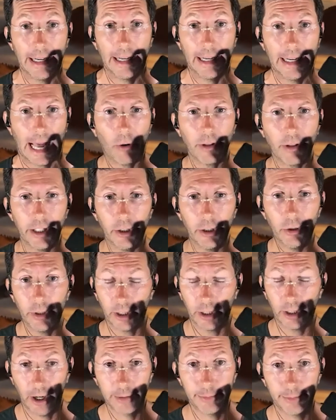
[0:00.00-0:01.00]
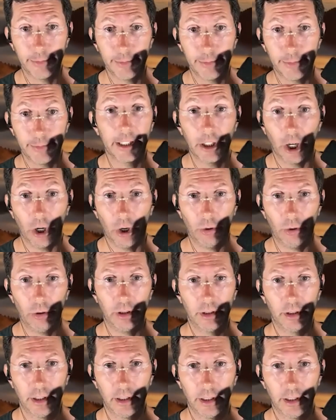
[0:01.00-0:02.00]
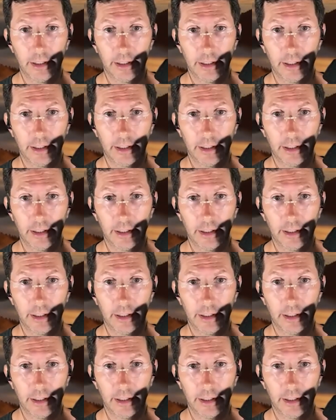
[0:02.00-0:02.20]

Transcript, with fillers: And now you and your husband can go